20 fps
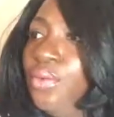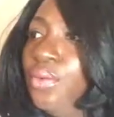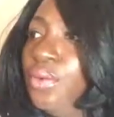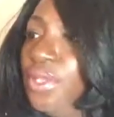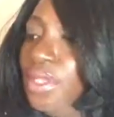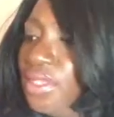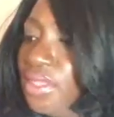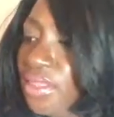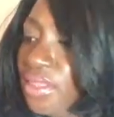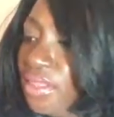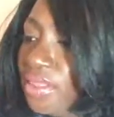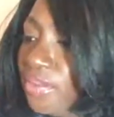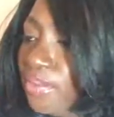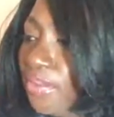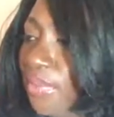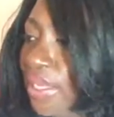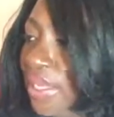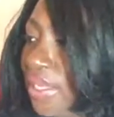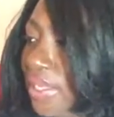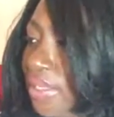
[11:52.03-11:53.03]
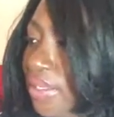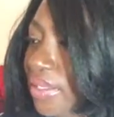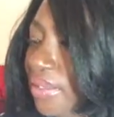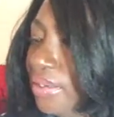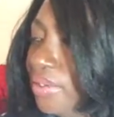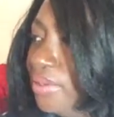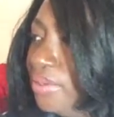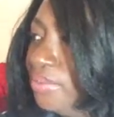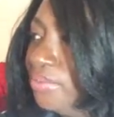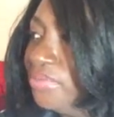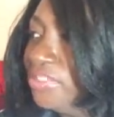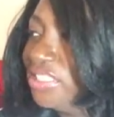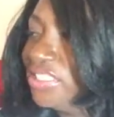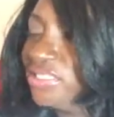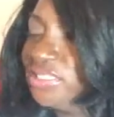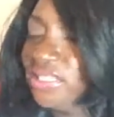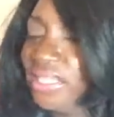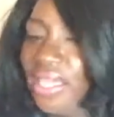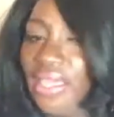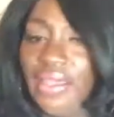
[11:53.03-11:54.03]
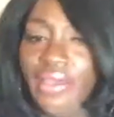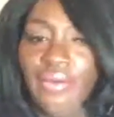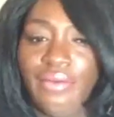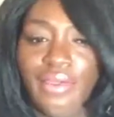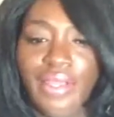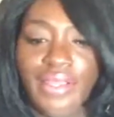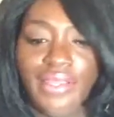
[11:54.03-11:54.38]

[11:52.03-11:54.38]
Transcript: with my discount.